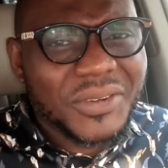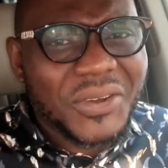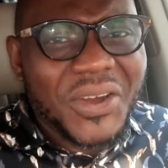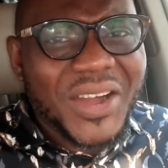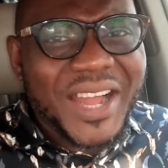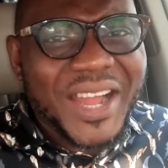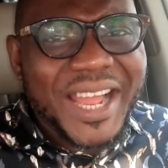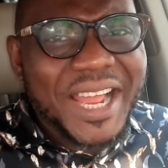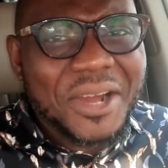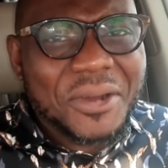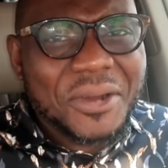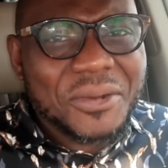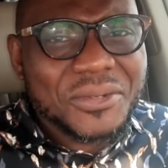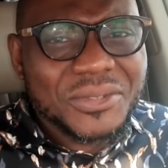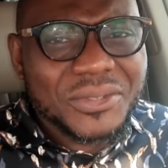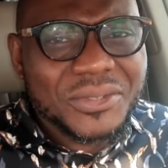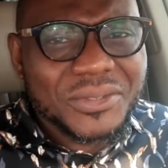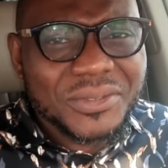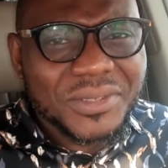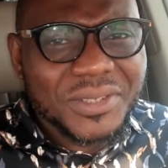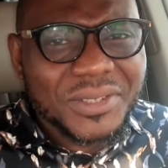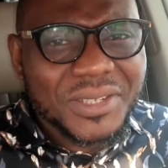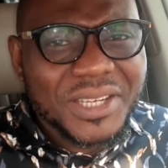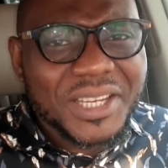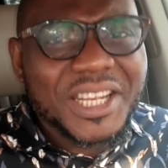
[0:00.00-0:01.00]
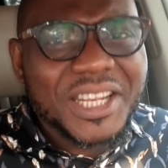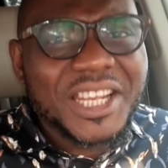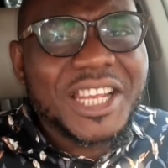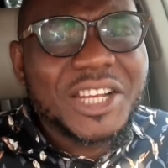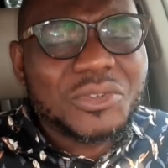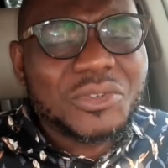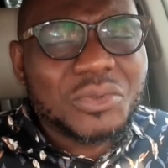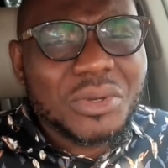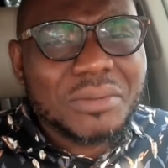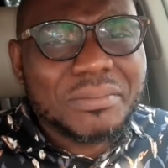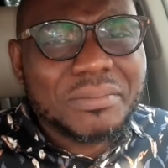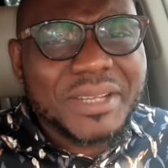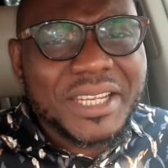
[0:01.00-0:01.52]
or else
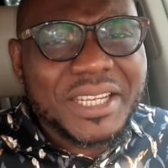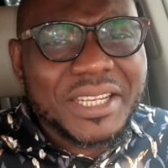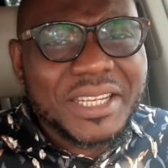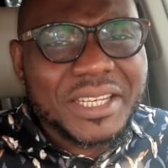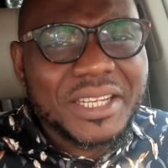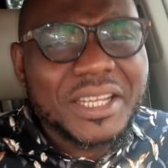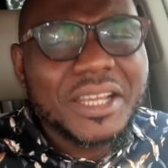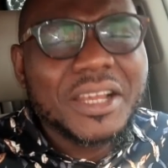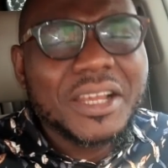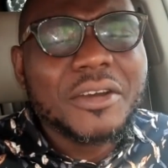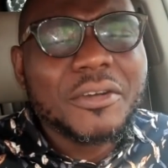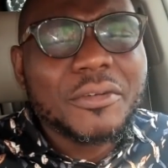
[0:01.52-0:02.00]
it will be